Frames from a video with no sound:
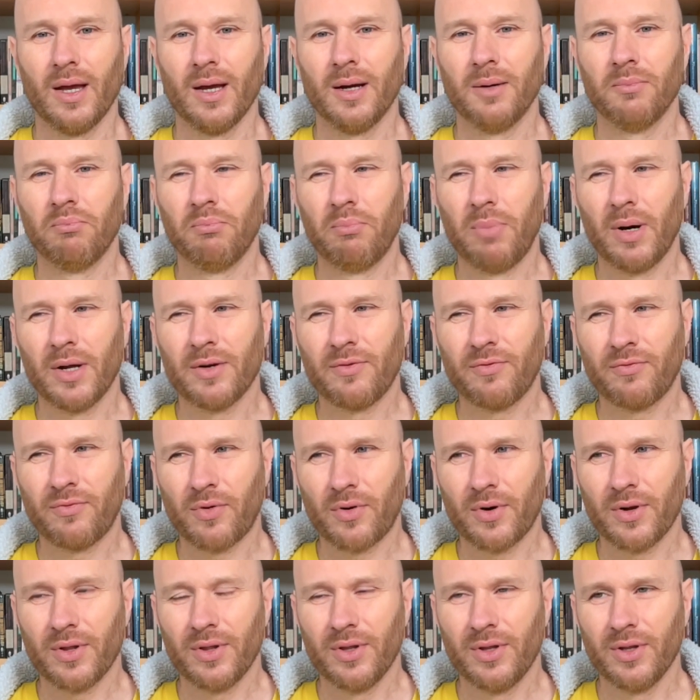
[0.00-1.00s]
But
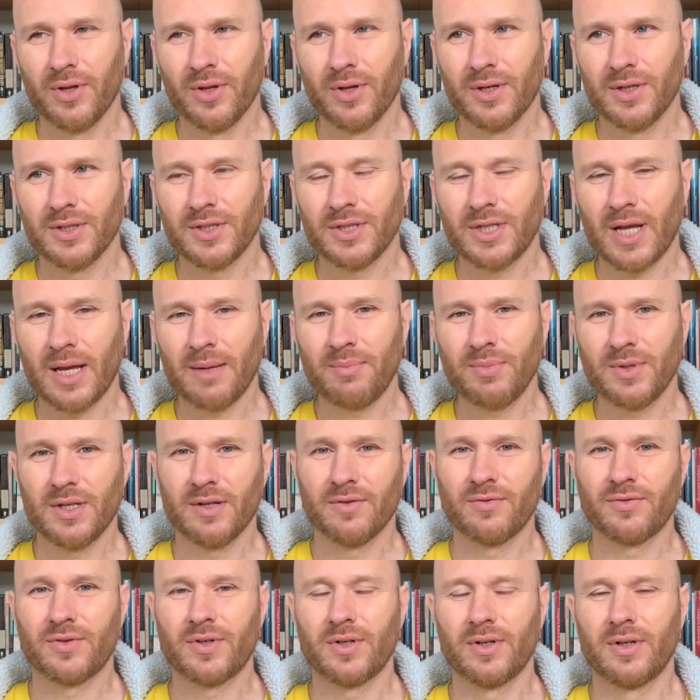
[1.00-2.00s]
for the
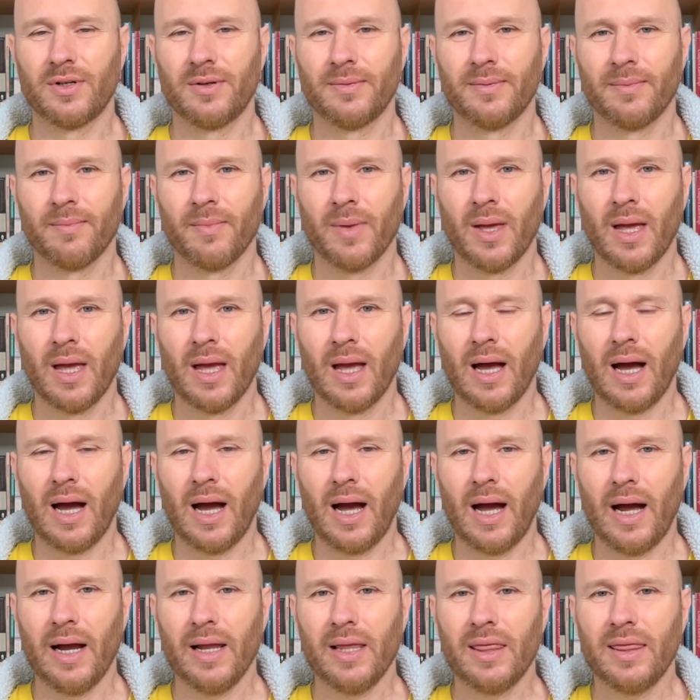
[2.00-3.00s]
shapeshifter,
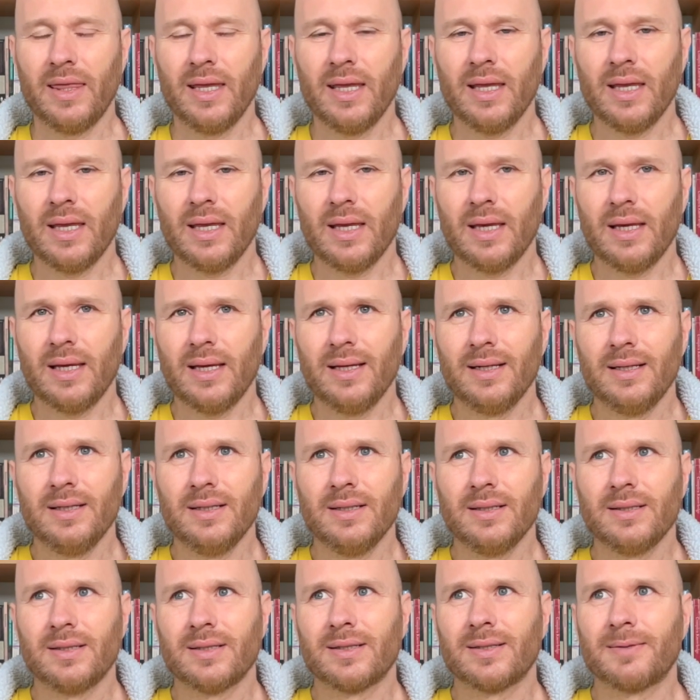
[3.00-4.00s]
I think
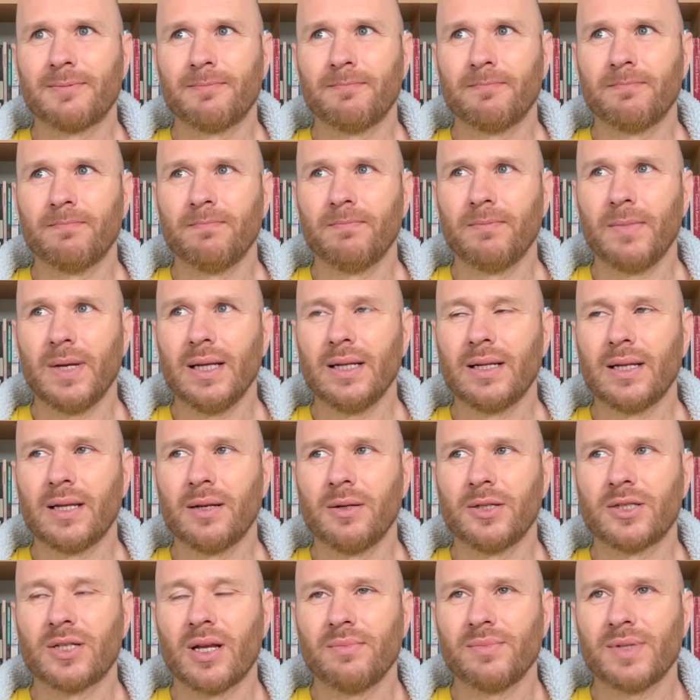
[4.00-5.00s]
it
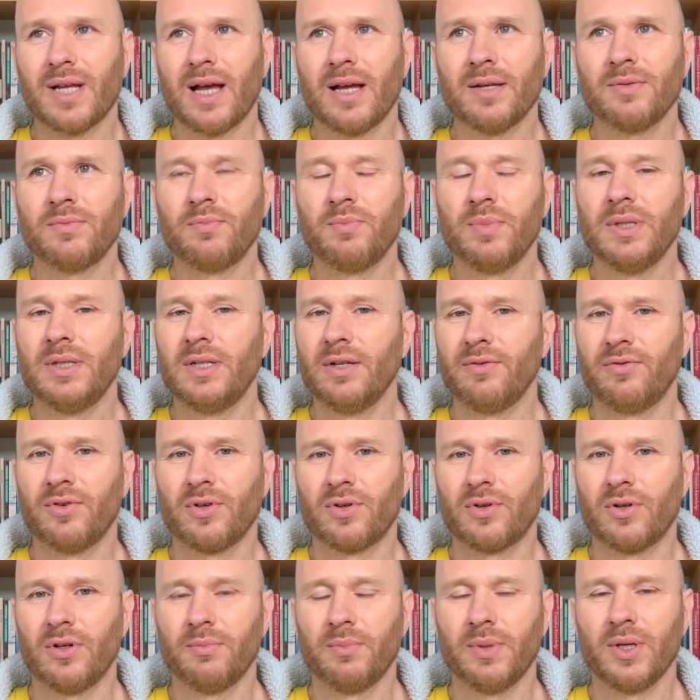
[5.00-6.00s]
can sometimes be
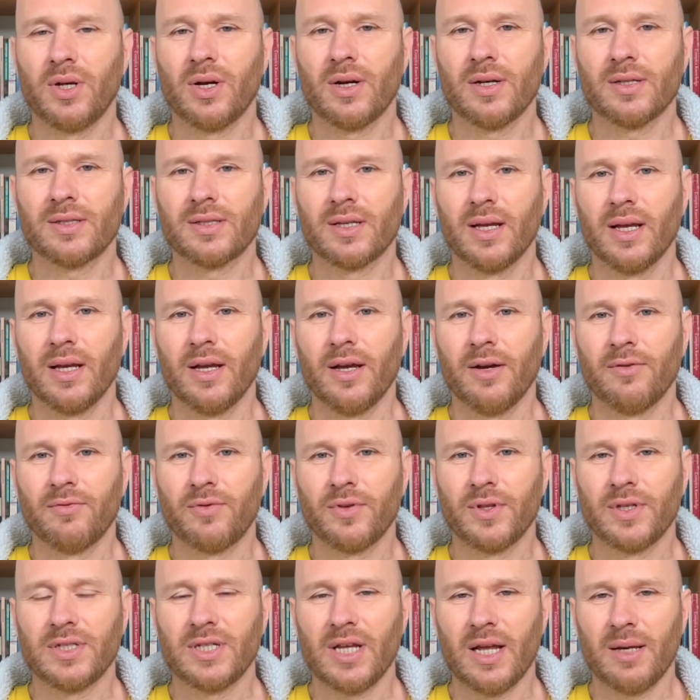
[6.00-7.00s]
difficult, because For
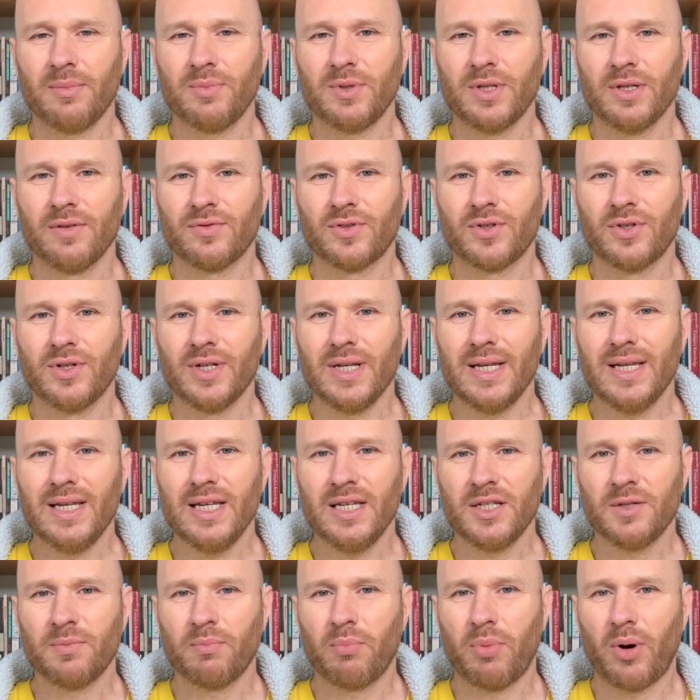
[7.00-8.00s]
the shapeshifter,
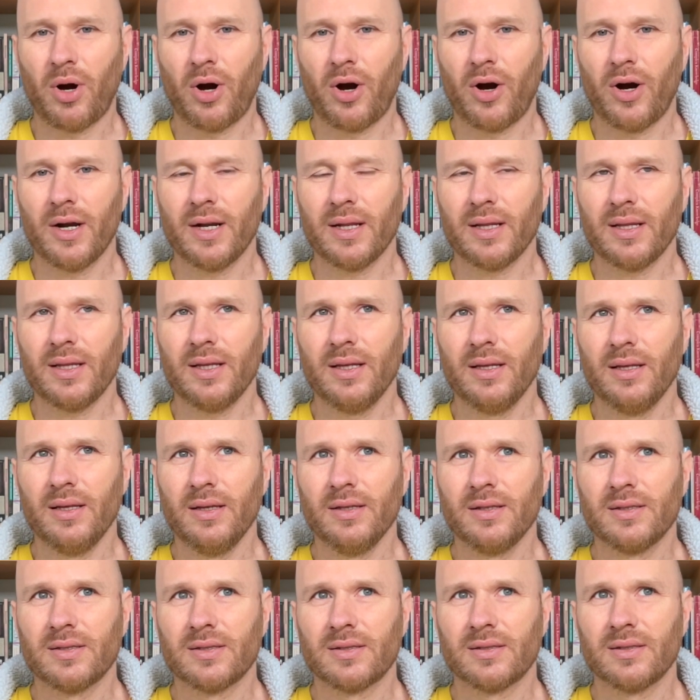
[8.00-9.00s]
each part
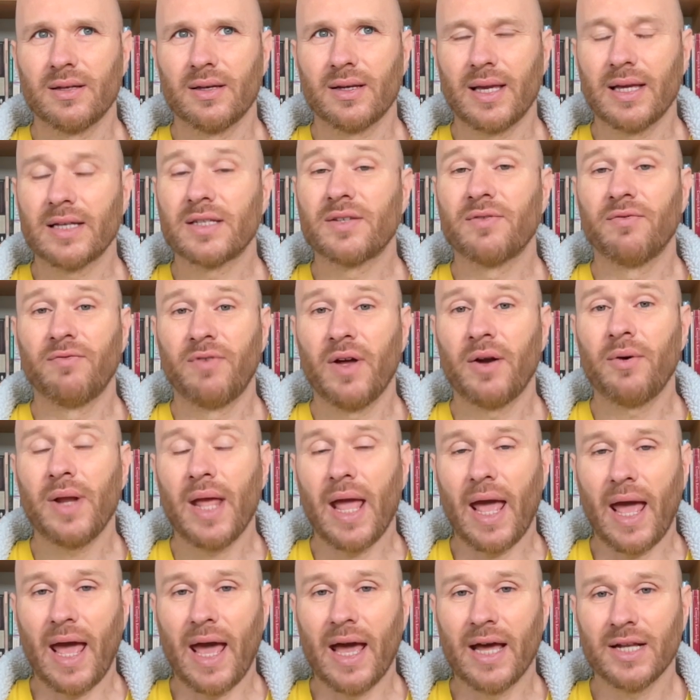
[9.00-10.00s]
gets
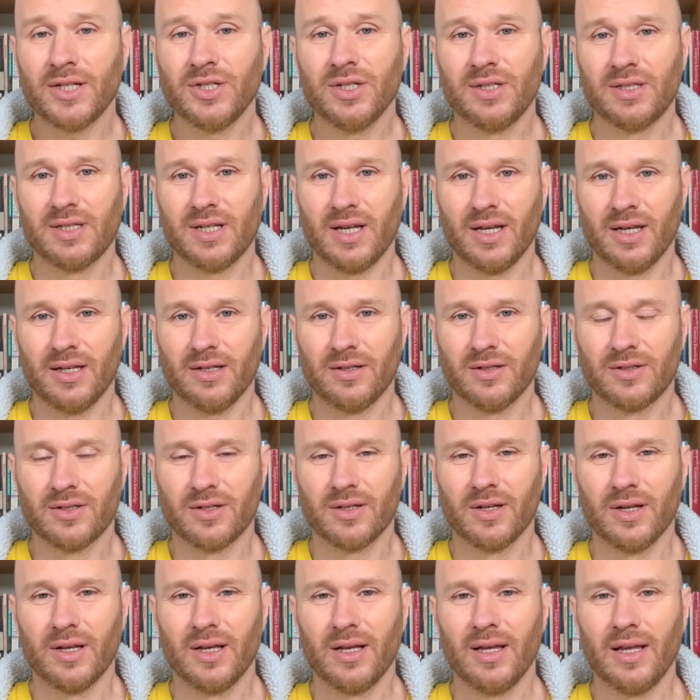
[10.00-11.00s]
very agitated
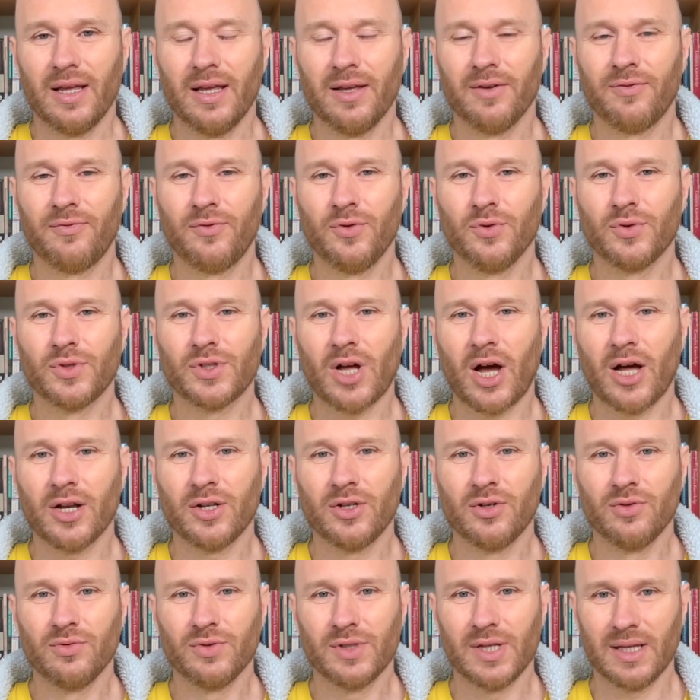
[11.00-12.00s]
if you
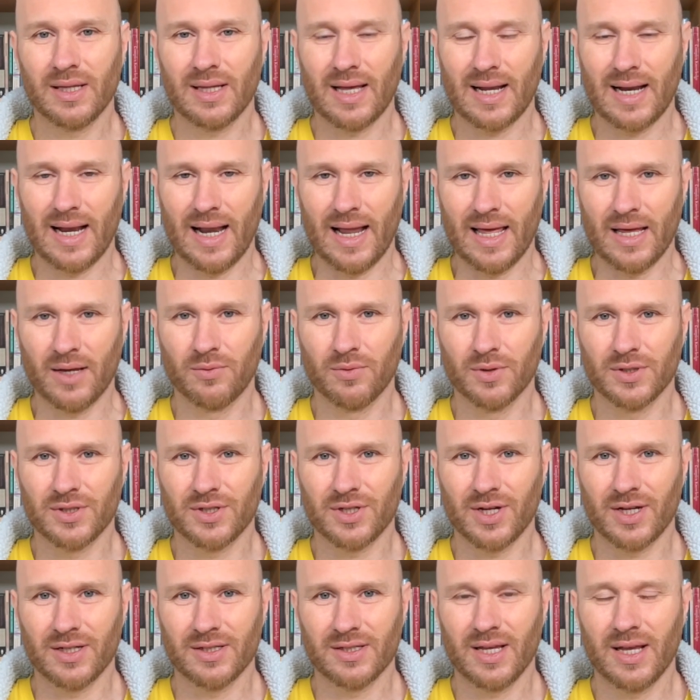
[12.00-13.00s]
start using that language
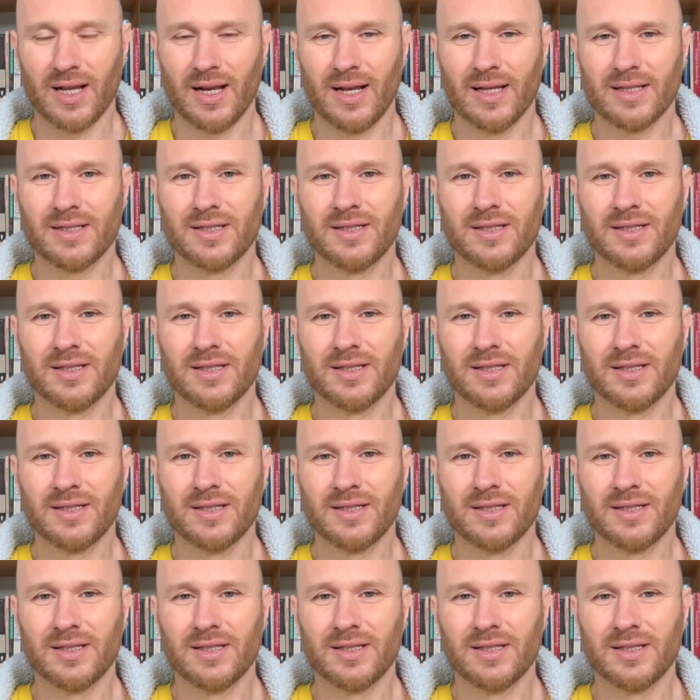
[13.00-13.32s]
and say, let's